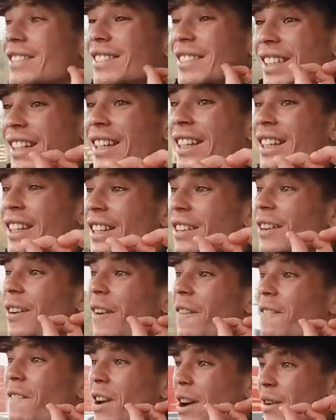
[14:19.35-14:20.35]
T,
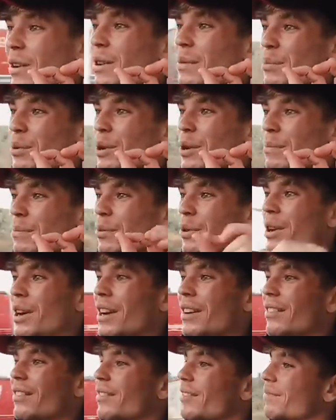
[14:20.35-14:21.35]
very important
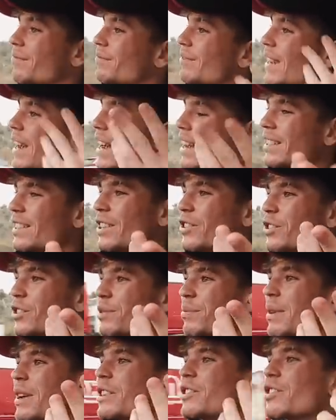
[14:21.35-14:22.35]
point, as I
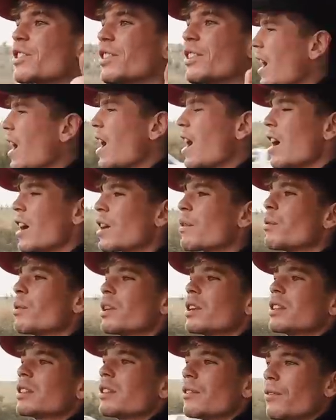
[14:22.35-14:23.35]
just mentioned. I
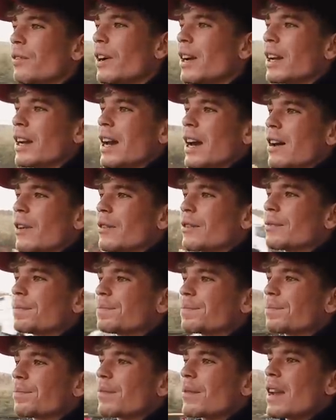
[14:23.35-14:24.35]
wanted to find out,
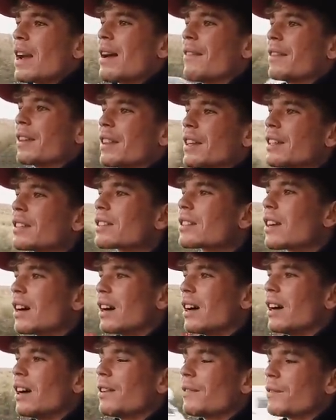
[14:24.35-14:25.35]
having this
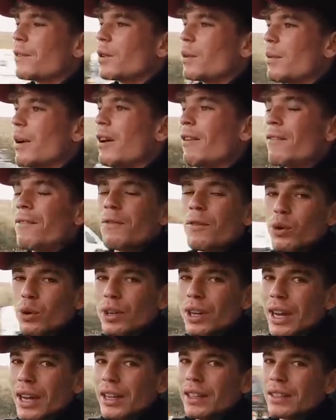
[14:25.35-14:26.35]
car for about 4
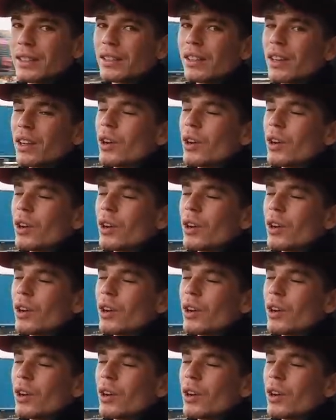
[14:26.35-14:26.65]
days,